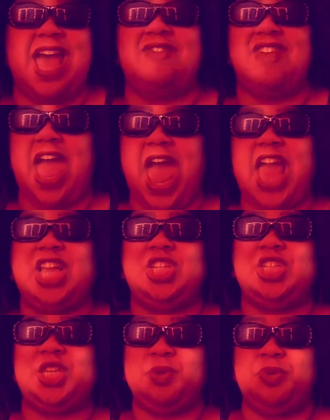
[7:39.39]
I've
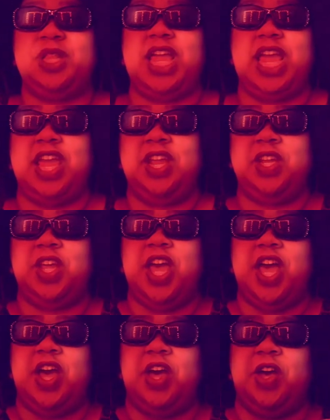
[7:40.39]
actually played
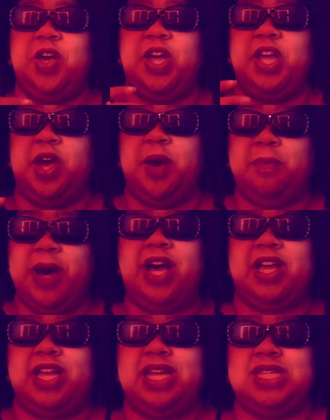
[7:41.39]

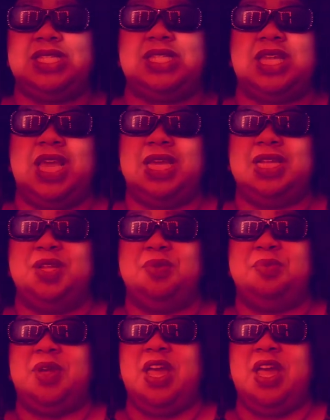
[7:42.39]
Among Us, and